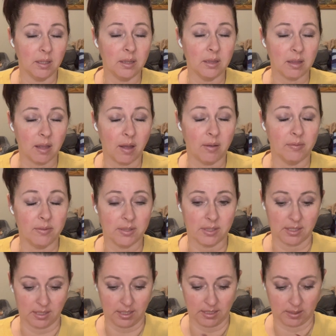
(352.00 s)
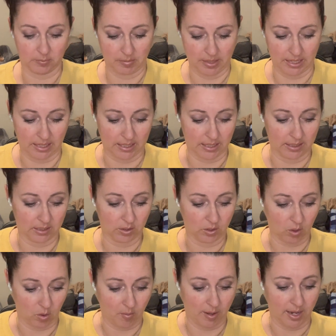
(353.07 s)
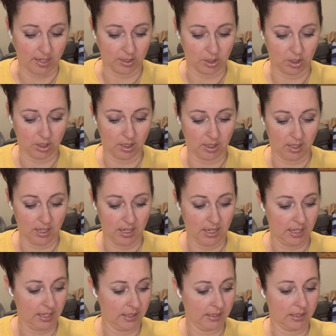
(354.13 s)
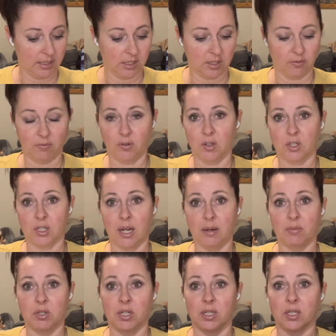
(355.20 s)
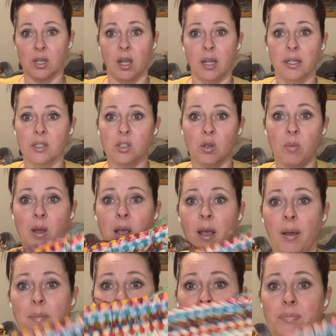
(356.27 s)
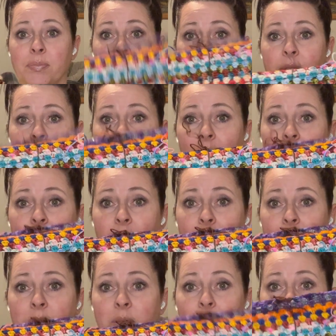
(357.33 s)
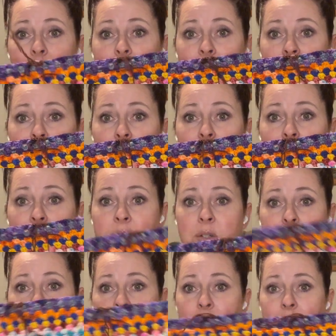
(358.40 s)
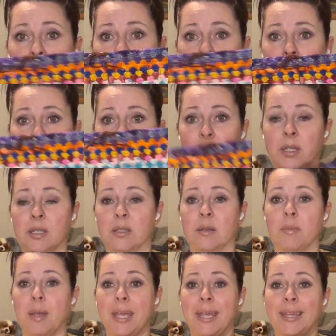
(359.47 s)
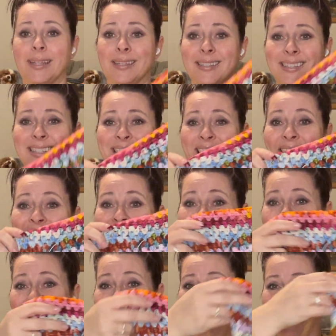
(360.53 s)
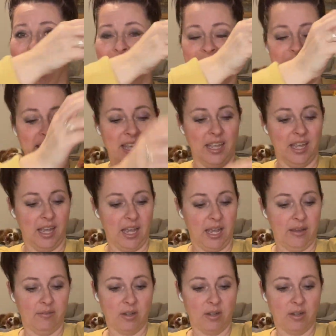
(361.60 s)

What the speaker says: loves this blanket so much since the first time she saw it. So Mom, if you really are interested in doing some ends, I've